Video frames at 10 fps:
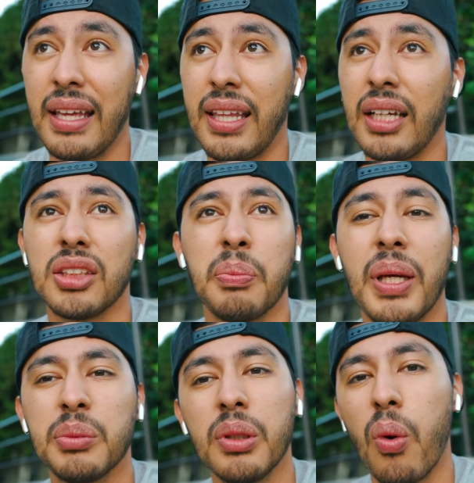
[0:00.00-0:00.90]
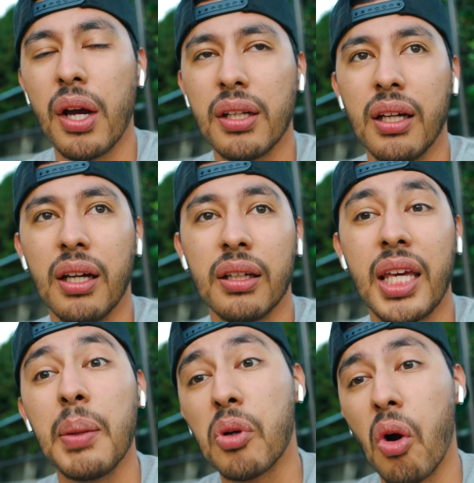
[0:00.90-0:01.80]
that just makes me want to
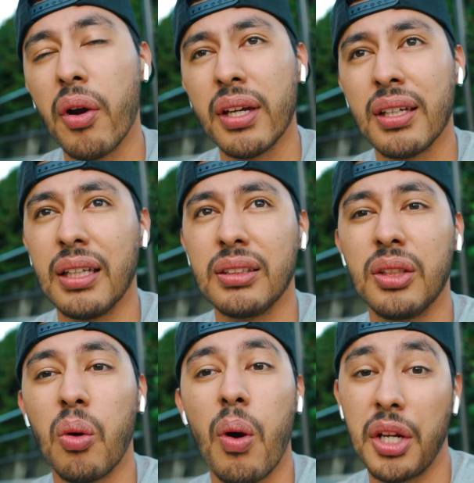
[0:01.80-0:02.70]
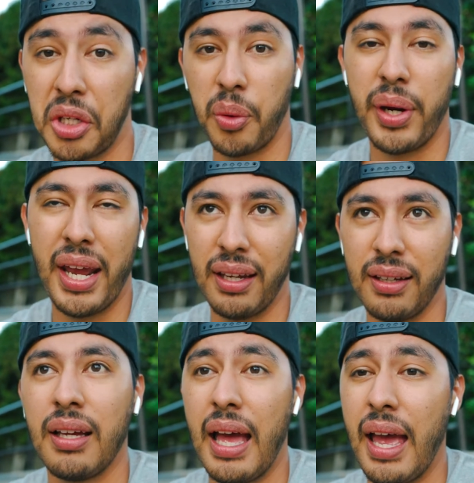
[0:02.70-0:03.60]
keep going and still want to create.
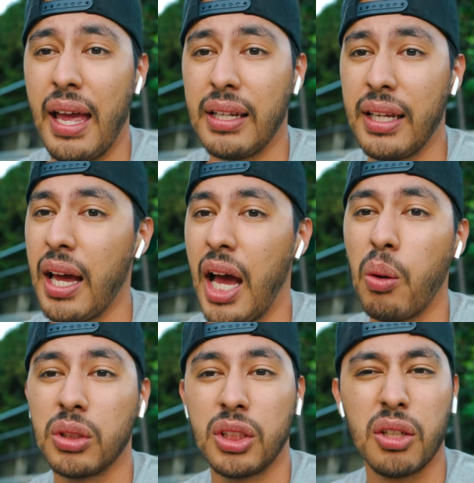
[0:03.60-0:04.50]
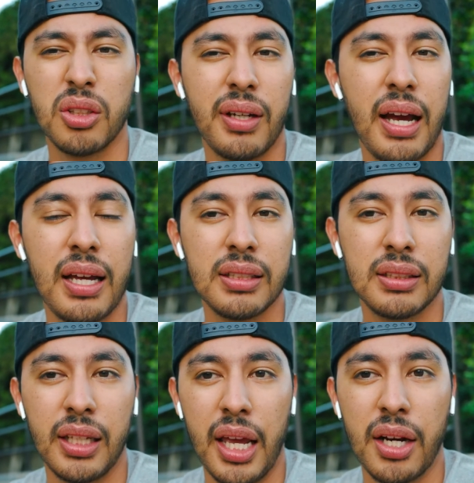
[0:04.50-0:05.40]
And yeah, I will talk to you guys
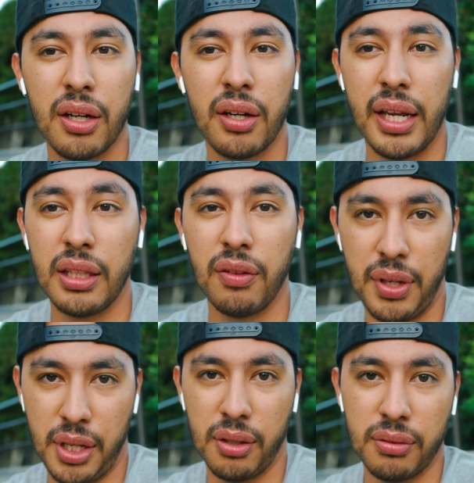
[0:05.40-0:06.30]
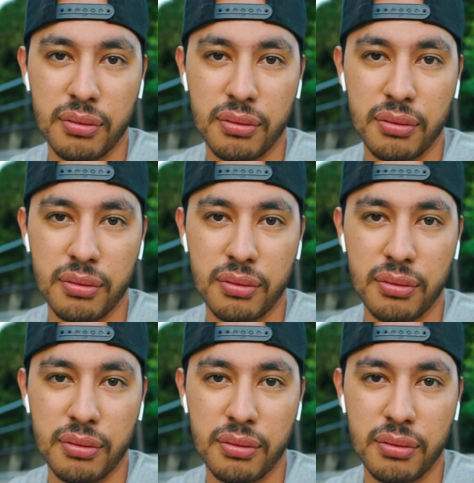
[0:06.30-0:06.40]
later in the video.